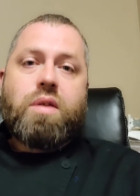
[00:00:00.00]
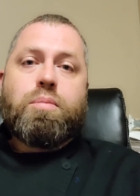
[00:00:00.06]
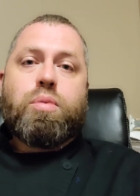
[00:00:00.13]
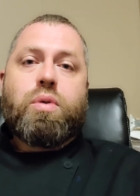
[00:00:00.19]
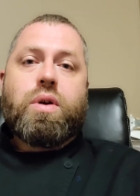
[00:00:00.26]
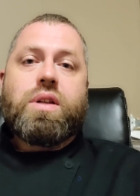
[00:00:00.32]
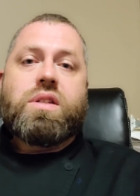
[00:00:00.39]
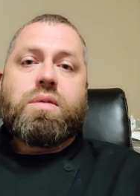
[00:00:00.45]
the
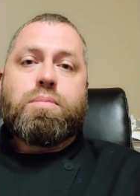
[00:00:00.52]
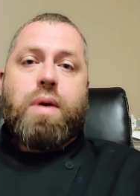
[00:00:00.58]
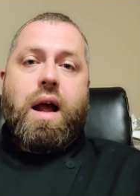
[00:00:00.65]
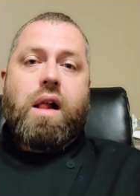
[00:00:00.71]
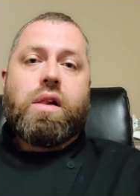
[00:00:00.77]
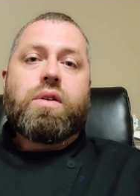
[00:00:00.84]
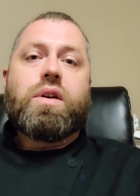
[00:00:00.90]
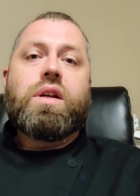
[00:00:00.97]

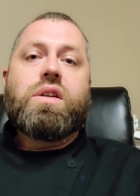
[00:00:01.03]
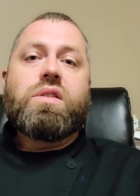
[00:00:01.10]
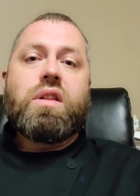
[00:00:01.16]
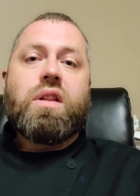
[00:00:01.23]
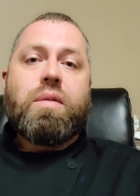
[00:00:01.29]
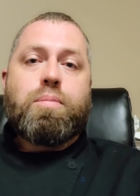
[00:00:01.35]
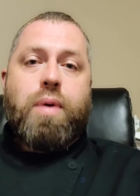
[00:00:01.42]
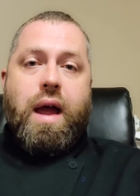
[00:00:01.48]
principalities
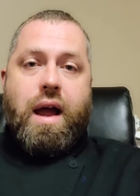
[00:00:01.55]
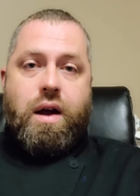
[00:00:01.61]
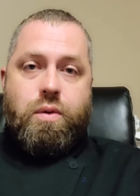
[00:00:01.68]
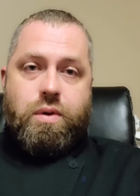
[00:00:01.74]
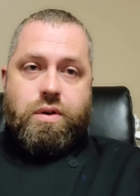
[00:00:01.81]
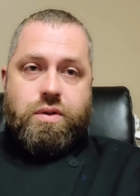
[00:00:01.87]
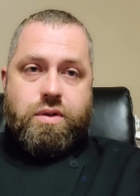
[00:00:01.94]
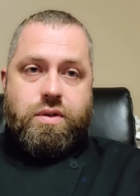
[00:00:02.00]
and the
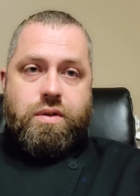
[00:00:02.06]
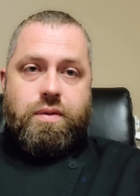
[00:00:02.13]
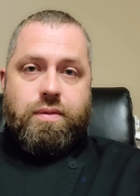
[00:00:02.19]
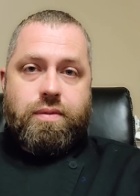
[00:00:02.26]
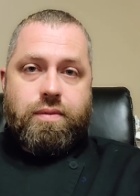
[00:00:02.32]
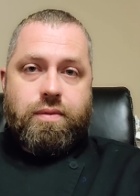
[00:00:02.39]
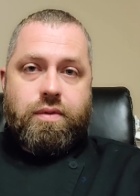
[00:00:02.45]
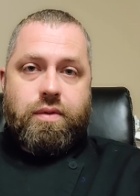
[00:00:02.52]
powers
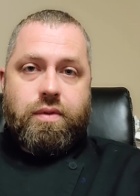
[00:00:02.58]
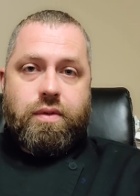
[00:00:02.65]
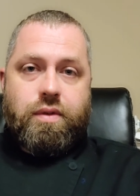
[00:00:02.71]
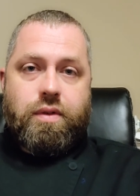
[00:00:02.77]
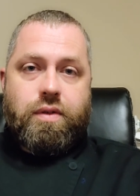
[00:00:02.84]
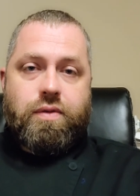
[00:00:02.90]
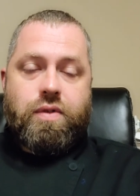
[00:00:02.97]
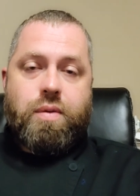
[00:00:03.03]

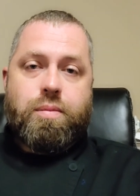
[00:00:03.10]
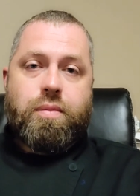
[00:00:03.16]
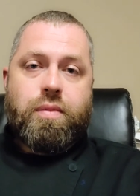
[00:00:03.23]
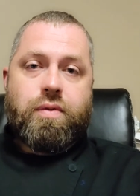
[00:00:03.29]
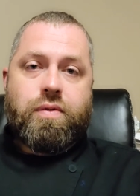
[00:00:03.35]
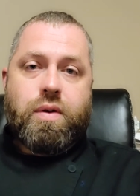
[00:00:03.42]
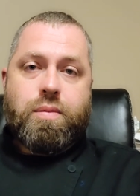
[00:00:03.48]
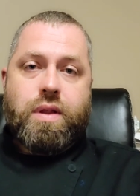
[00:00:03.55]
from
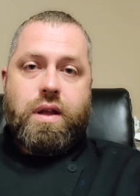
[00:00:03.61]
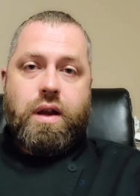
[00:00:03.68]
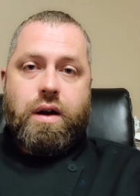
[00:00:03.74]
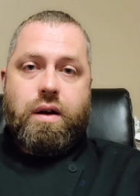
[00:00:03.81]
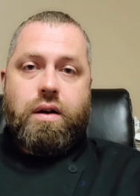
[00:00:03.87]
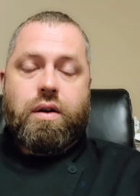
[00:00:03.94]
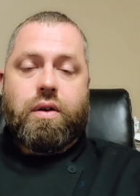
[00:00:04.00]
from the air.